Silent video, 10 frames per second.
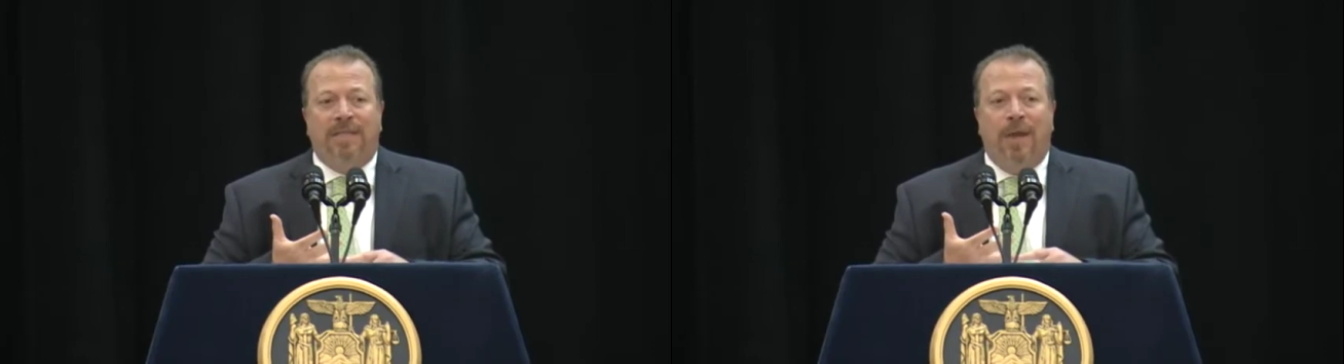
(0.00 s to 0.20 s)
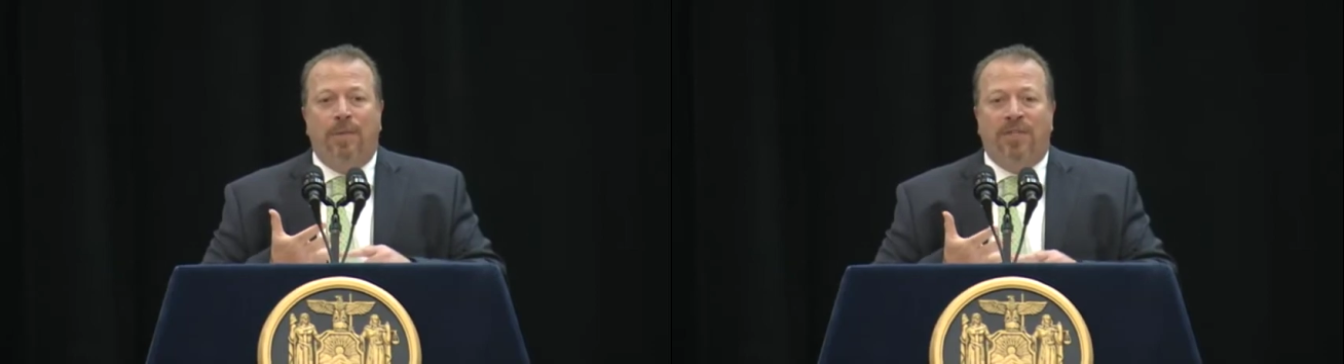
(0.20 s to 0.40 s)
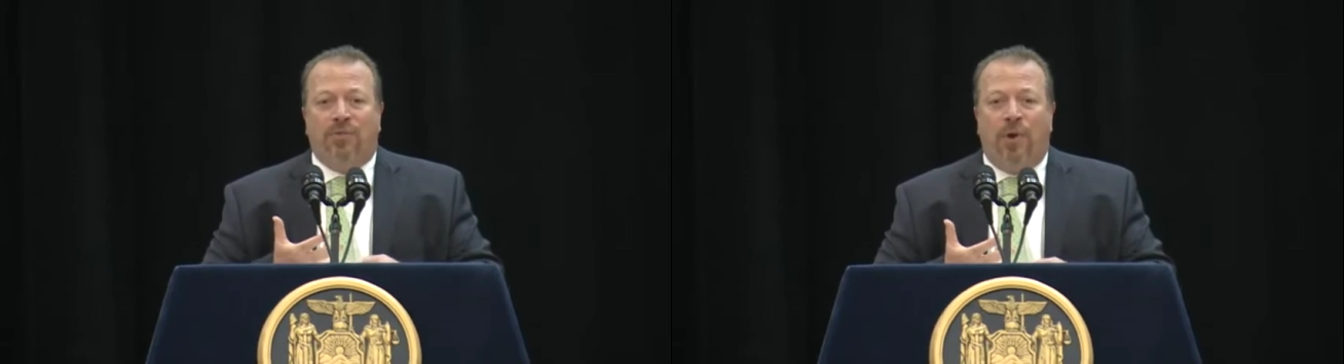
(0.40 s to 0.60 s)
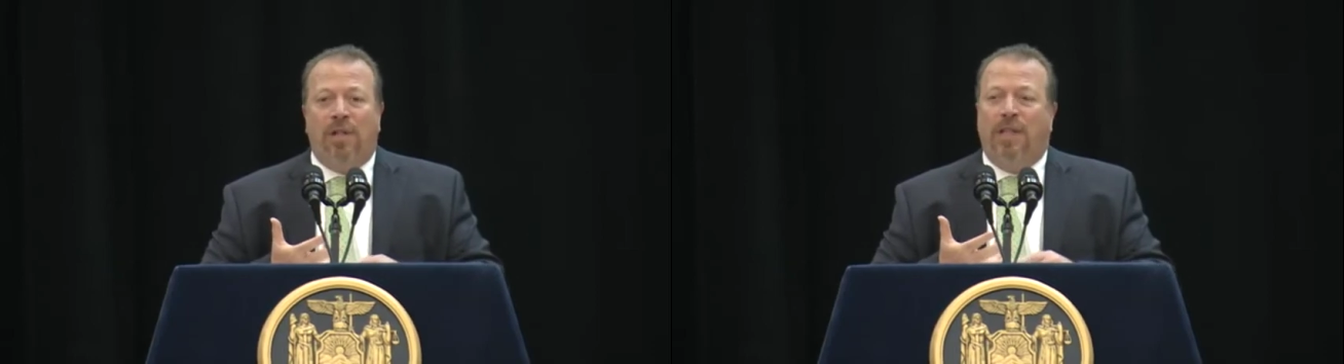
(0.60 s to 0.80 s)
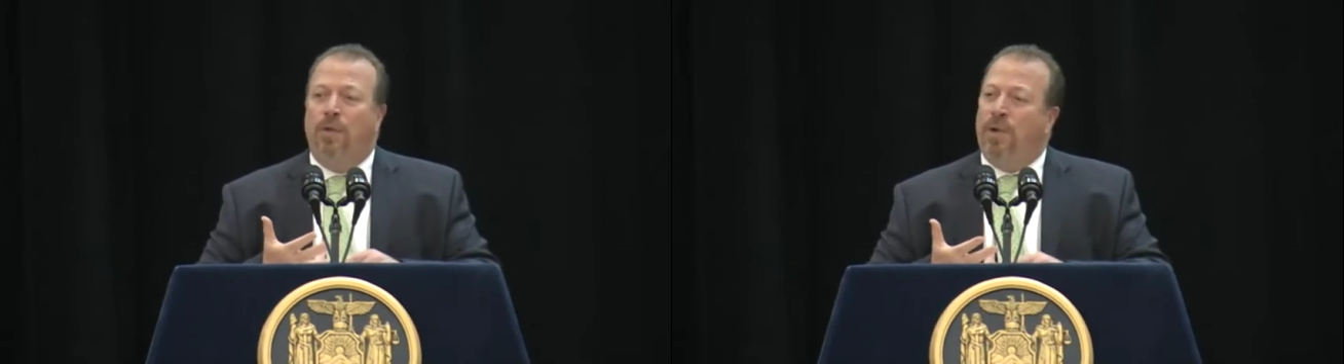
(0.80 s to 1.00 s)
that were
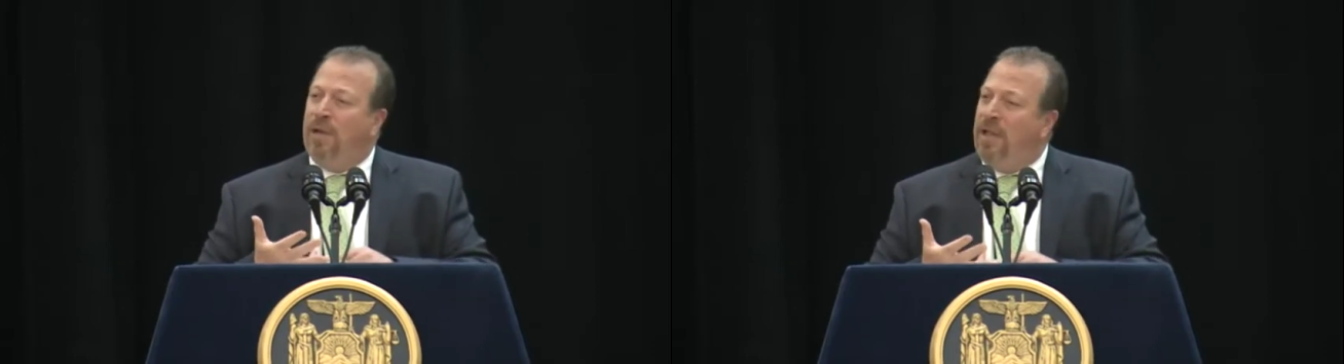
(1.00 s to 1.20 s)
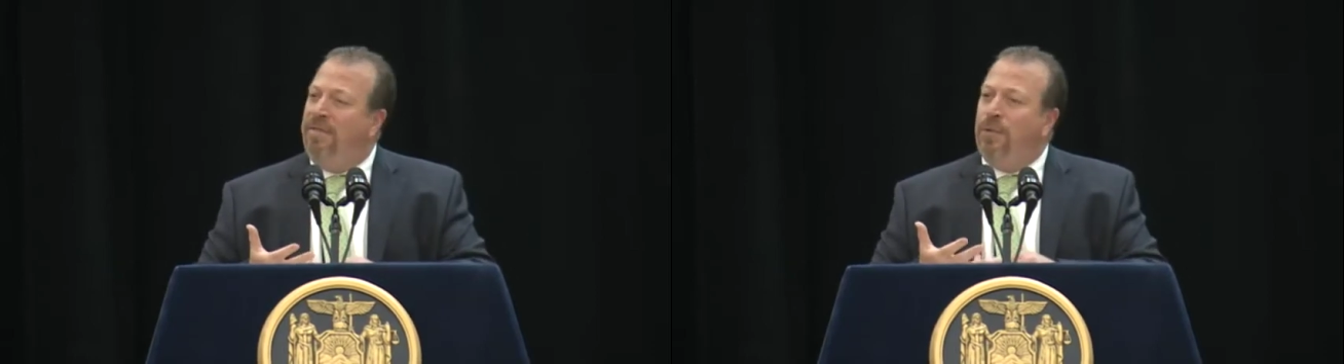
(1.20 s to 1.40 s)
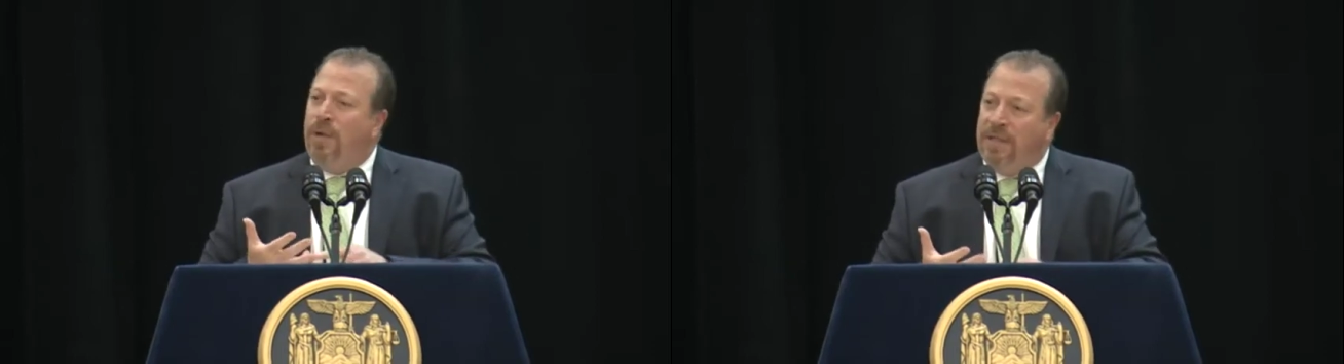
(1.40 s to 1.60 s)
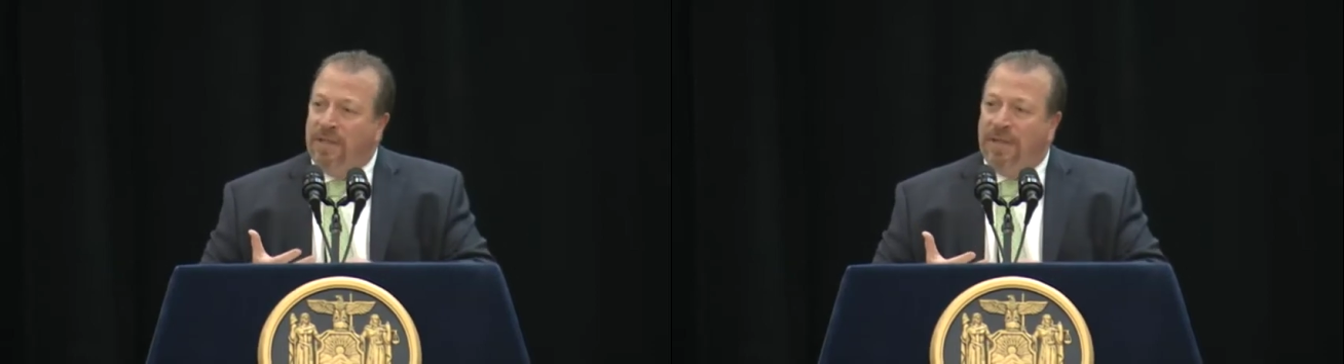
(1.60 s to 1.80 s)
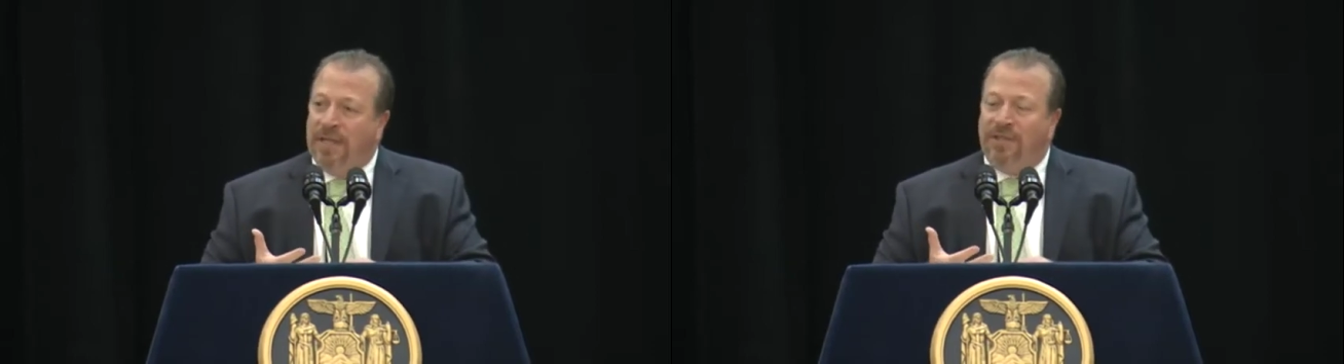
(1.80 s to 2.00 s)
struggling with a loved one's
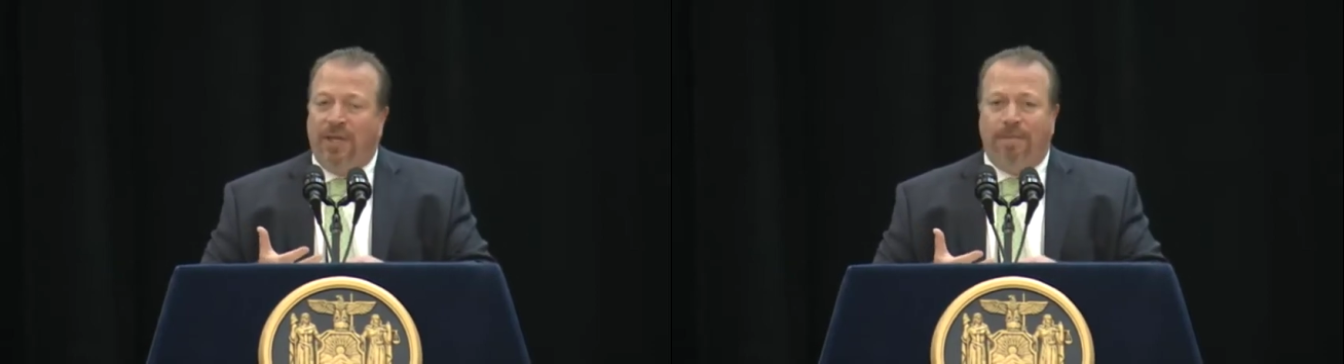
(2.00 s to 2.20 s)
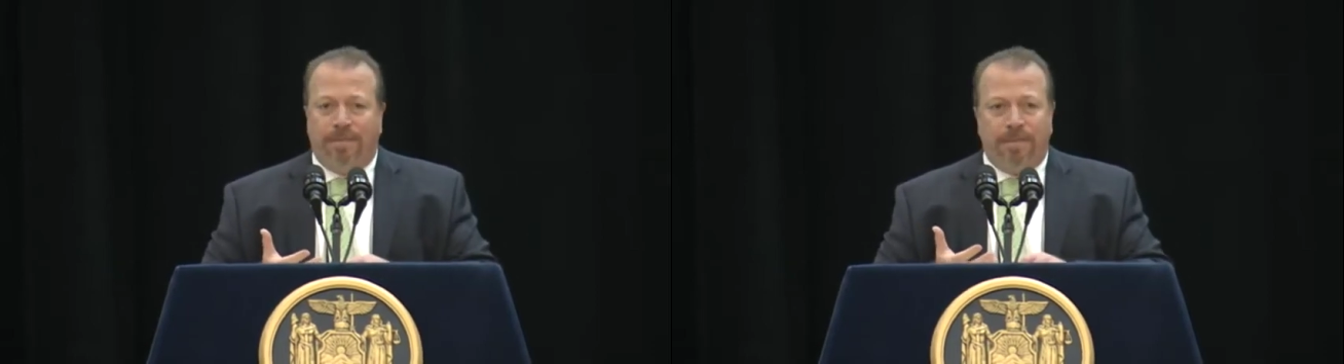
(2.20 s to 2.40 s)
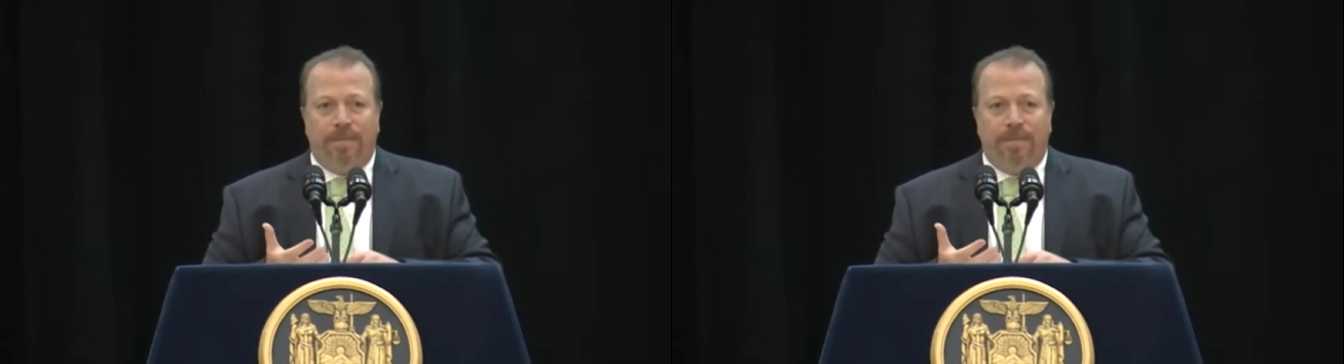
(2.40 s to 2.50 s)
addiction,